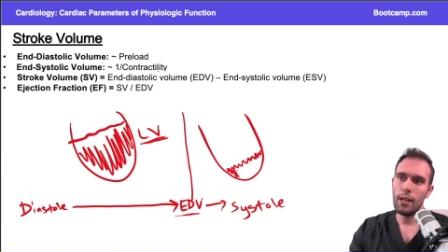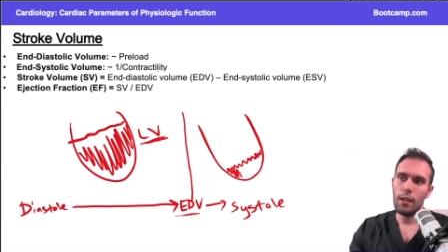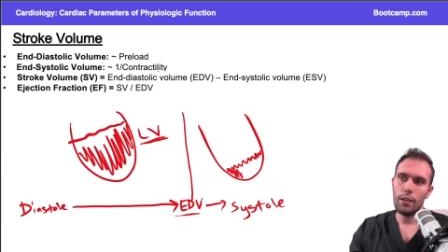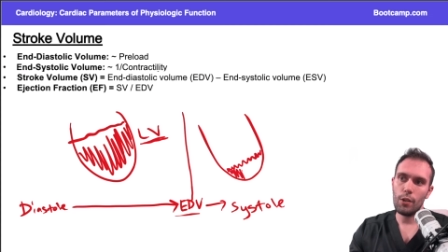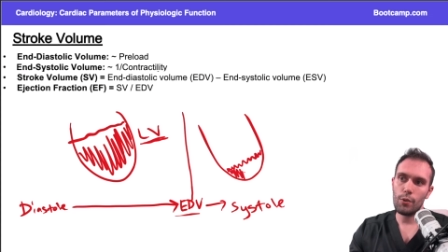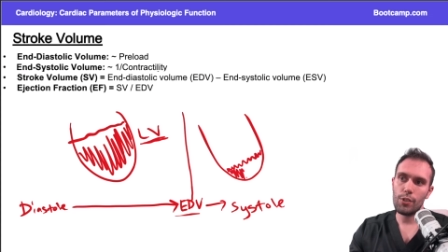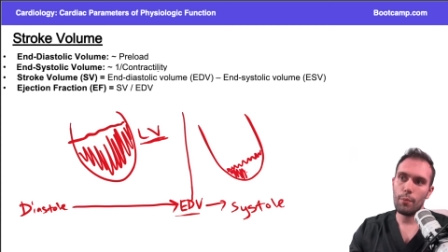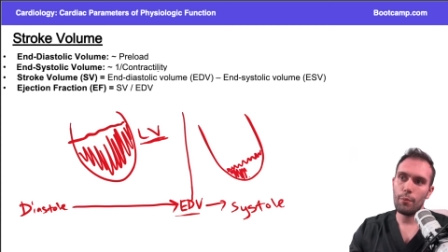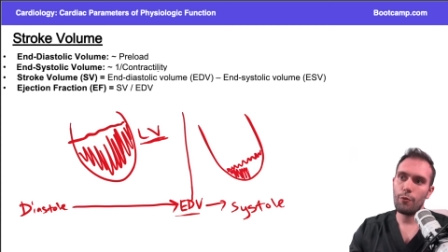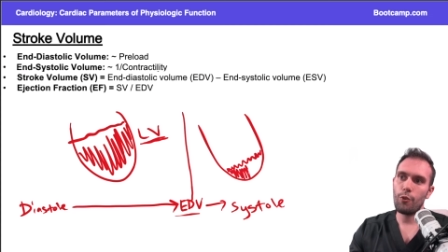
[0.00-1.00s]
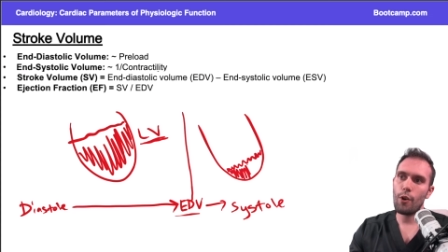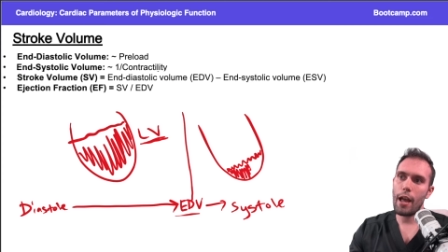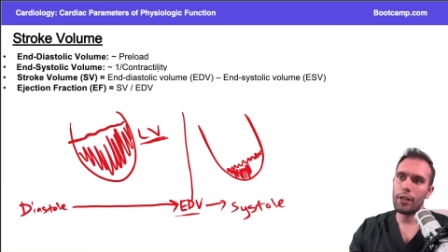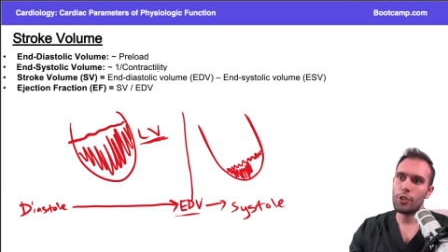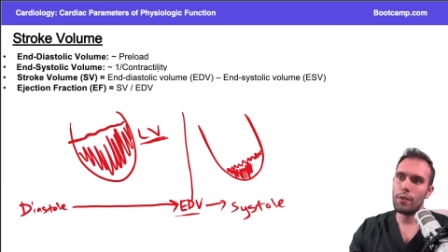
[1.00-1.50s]
you know, some
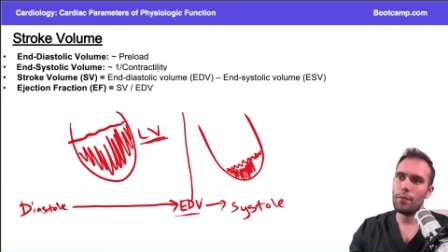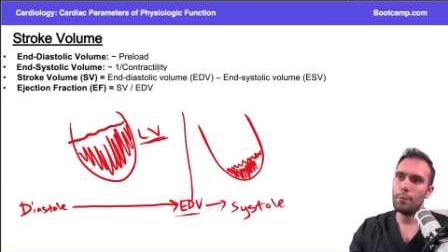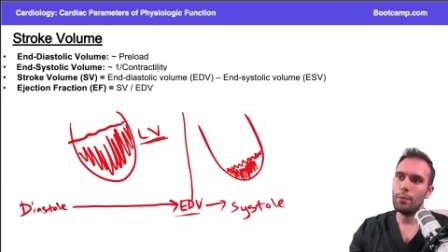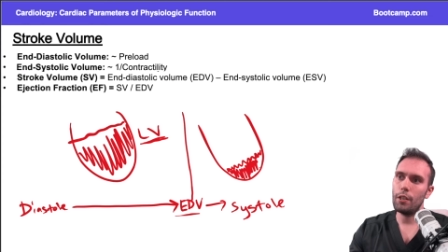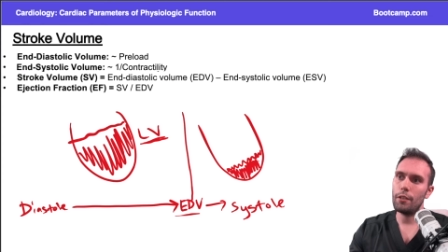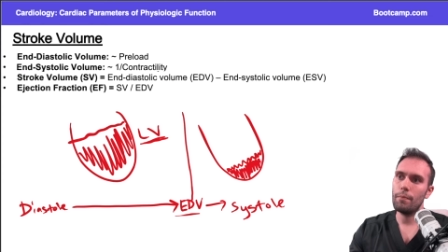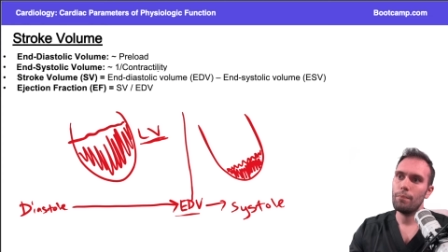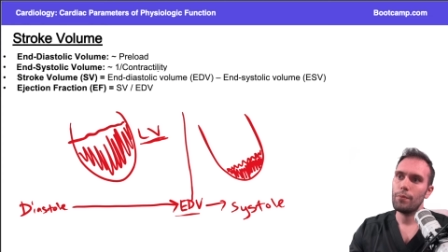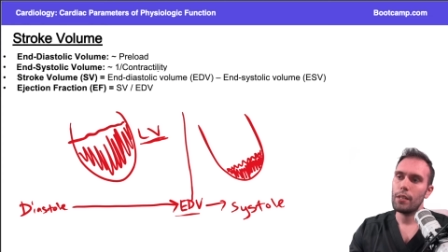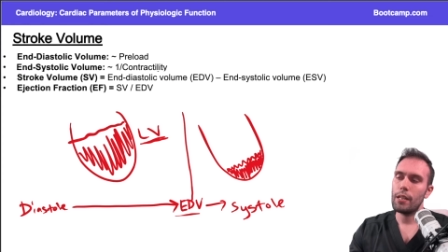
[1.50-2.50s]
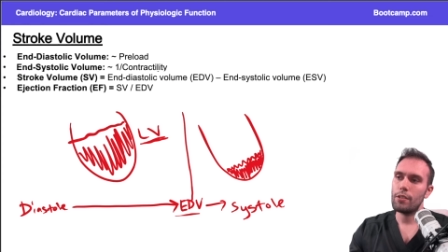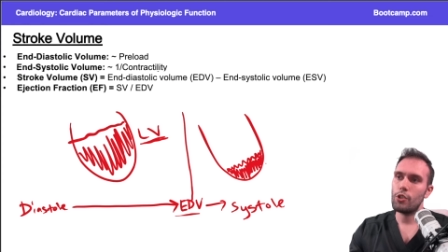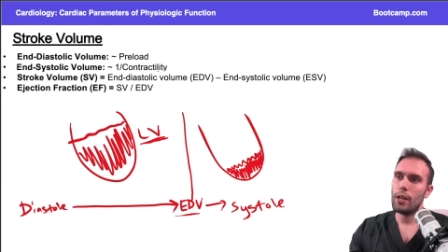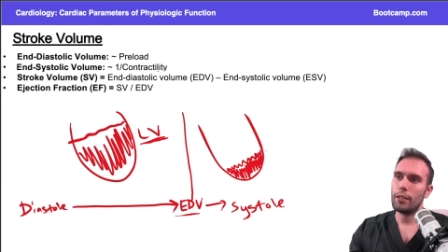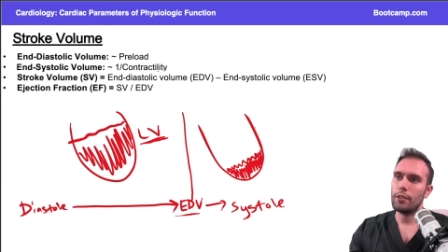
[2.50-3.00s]
fraction of the blood is
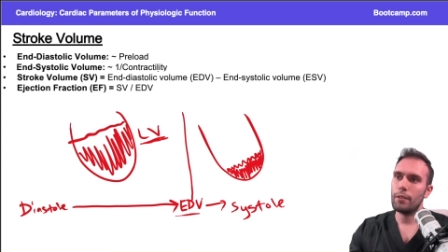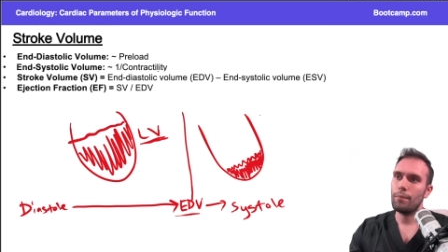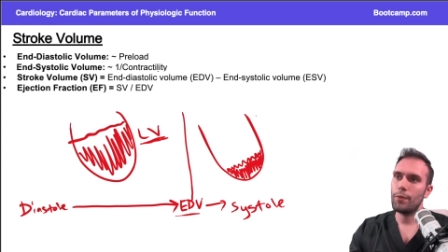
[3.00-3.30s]
ejected.